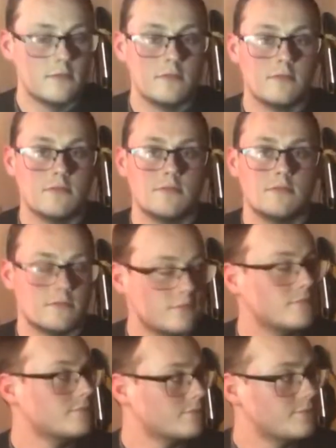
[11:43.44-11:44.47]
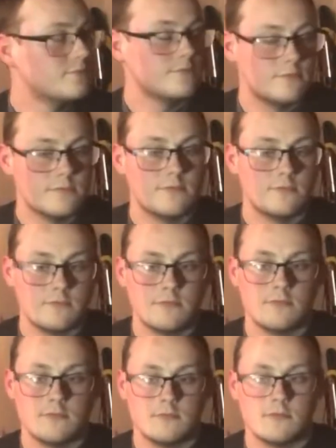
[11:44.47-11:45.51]

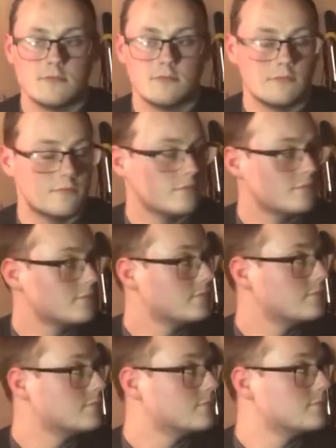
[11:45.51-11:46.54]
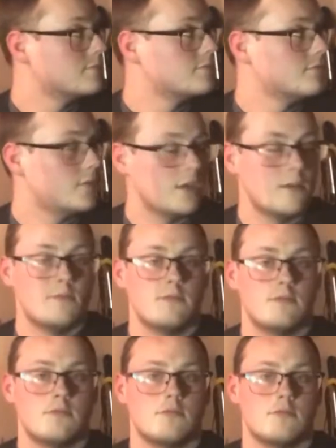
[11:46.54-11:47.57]

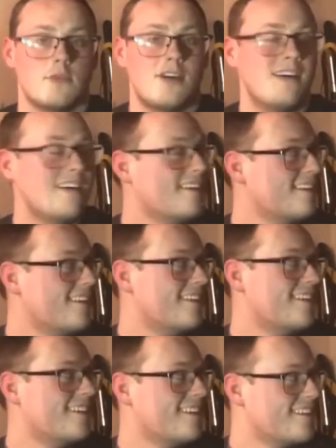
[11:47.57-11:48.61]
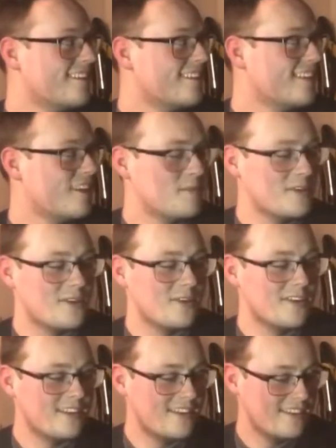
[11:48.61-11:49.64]

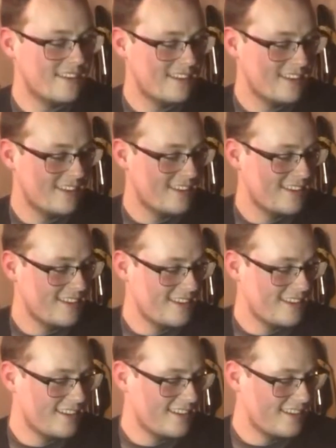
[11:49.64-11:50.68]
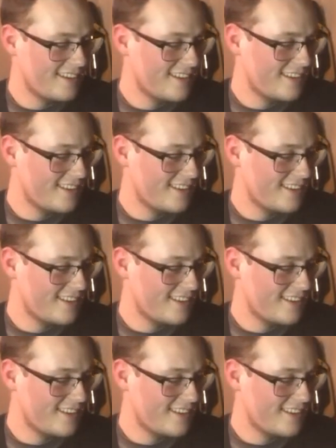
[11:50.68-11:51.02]
This person isn't speaking.